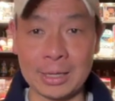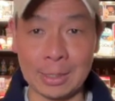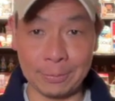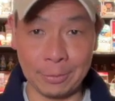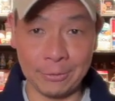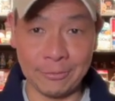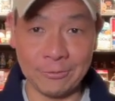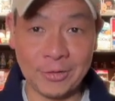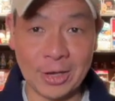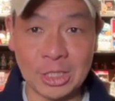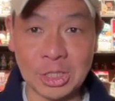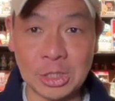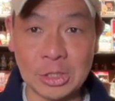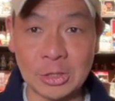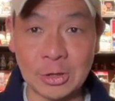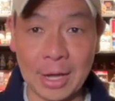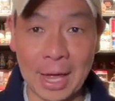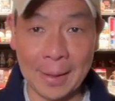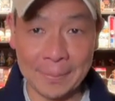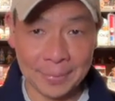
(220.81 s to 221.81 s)
the
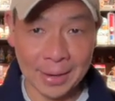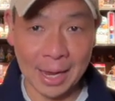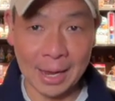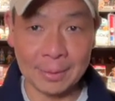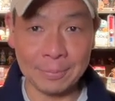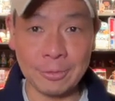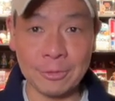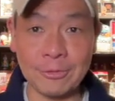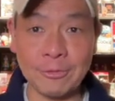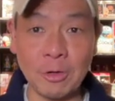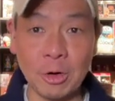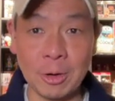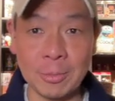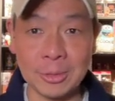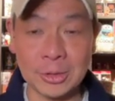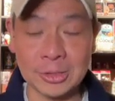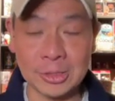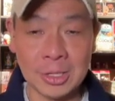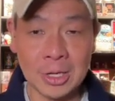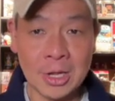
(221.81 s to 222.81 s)
professional Epcot
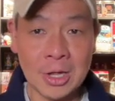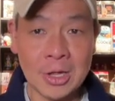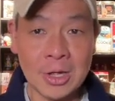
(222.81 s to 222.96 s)
performers